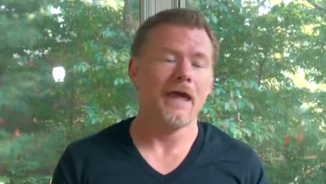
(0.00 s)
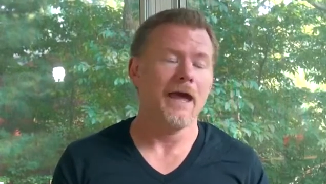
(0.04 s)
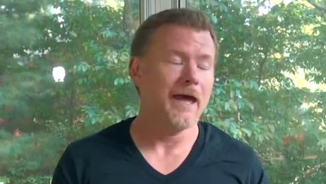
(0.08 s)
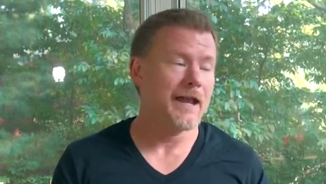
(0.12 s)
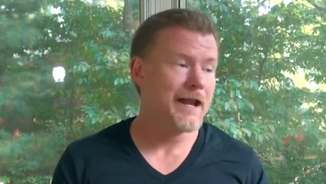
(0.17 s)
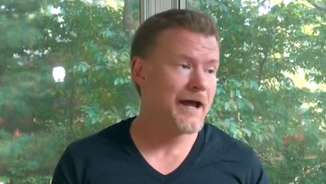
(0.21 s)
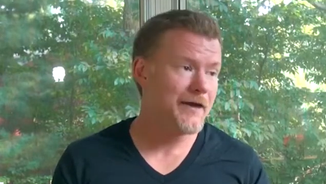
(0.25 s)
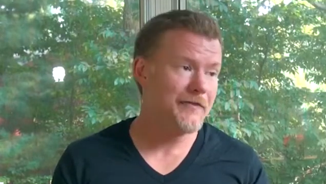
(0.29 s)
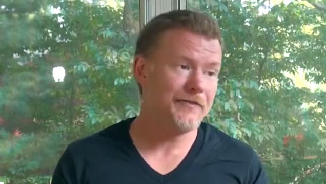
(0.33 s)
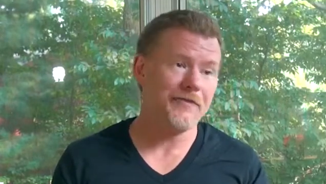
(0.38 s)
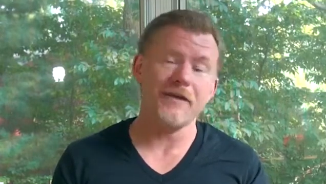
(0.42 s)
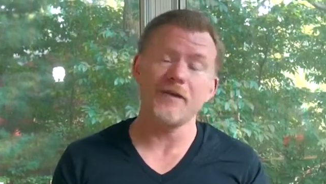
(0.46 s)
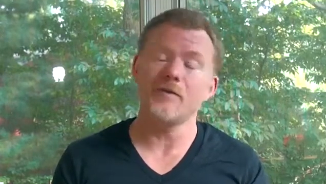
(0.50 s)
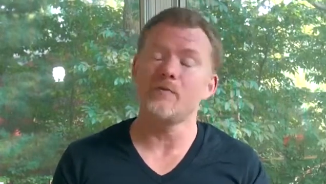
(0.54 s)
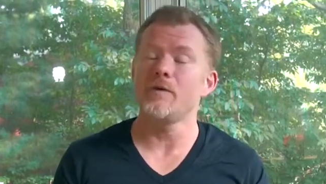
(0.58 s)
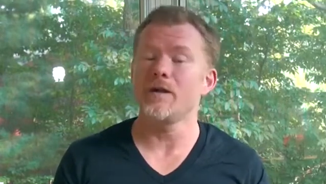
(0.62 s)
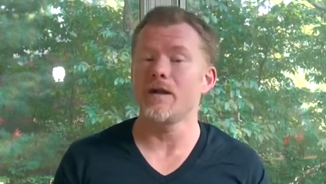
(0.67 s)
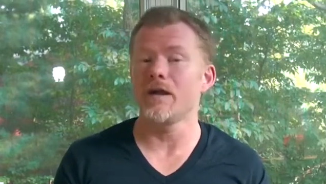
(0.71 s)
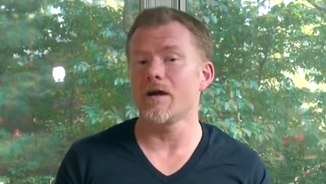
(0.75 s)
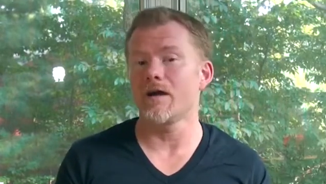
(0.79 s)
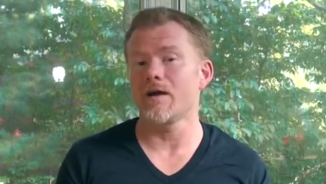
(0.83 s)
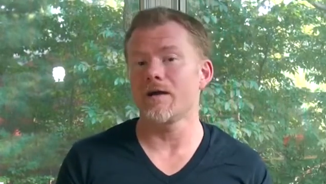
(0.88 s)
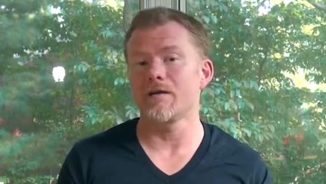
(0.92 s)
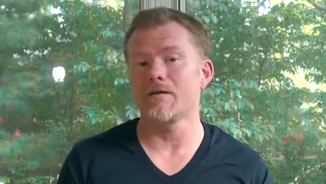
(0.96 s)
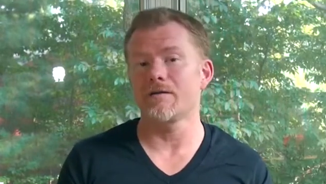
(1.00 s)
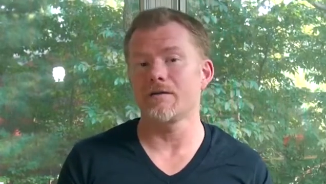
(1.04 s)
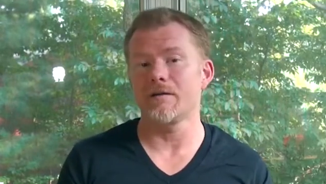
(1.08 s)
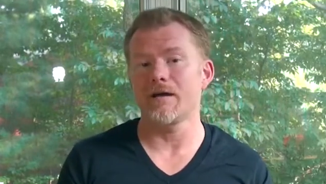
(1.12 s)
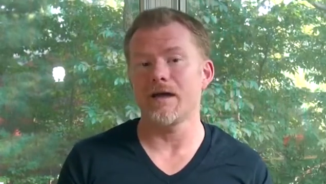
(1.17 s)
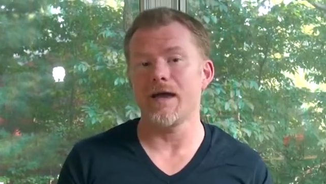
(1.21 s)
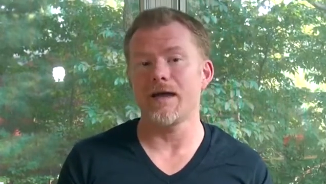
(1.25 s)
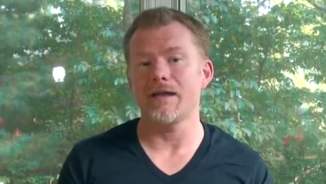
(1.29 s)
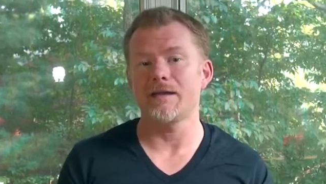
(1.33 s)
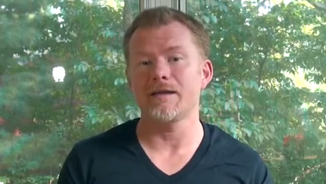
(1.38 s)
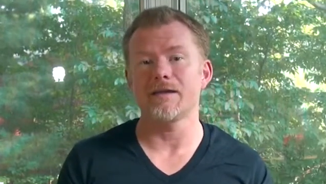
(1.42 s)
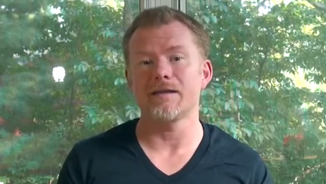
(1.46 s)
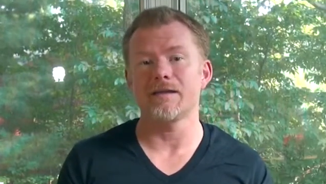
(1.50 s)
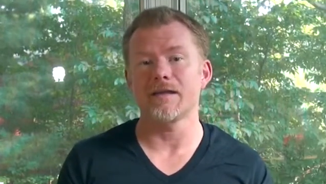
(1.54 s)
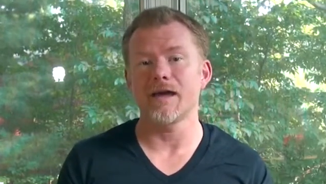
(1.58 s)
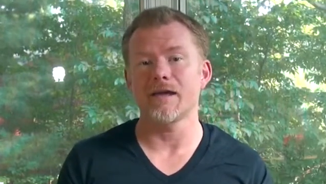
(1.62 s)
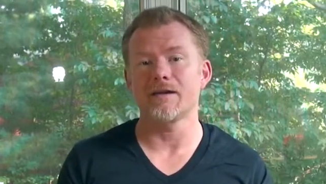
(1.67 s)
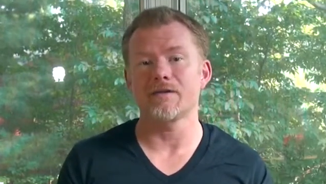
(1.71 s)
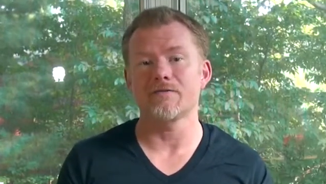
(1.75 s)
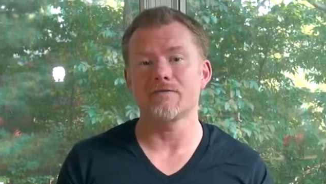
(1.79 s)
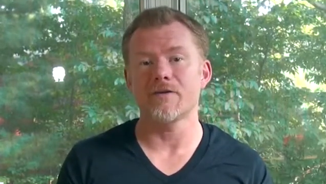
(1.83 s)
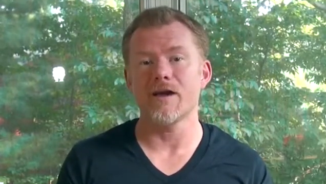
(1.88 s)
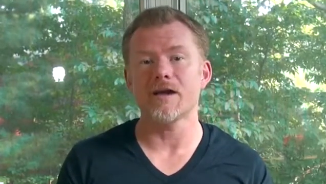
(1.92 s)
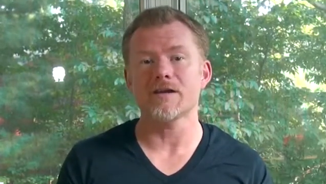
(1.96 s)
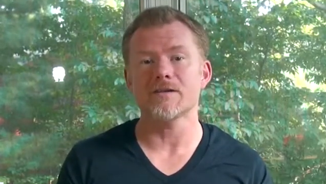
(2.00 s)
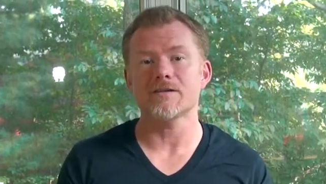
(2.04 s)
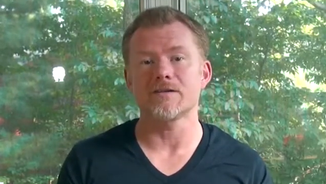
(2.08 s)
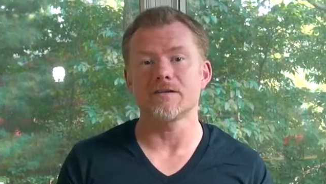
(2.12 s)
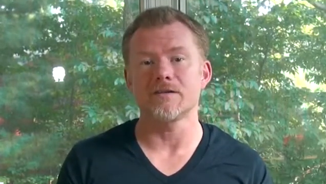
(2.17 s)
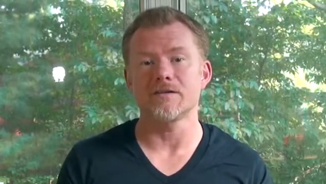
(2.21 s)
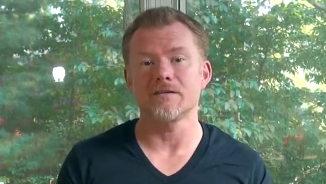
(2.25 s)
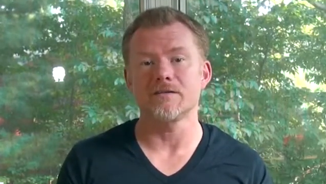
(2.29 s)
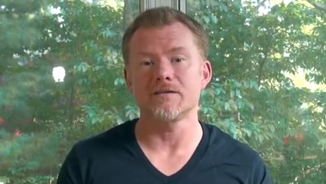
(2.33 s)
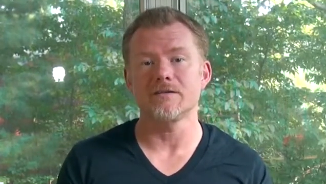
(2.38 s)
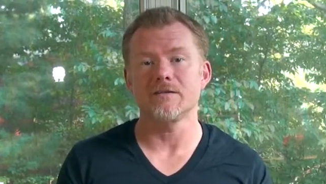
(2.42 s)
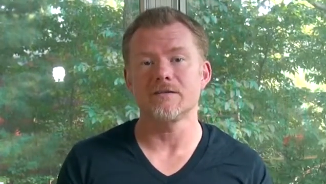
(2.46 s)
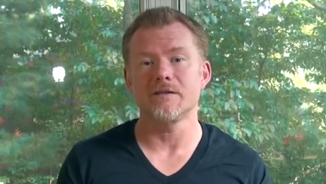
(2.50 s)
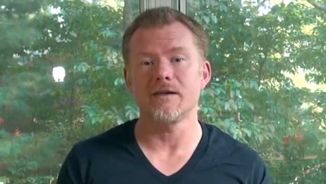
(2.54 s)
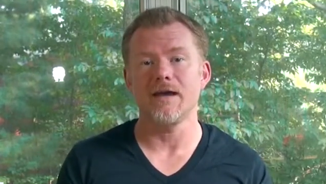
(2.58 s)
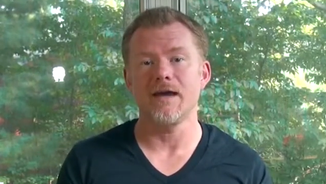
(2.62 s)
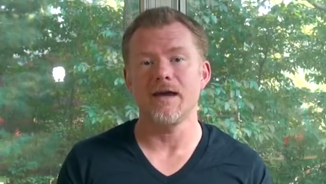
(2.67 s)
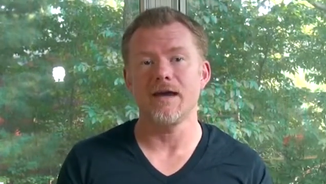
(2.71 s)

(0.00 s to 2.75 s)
And I think we are heading in that direction.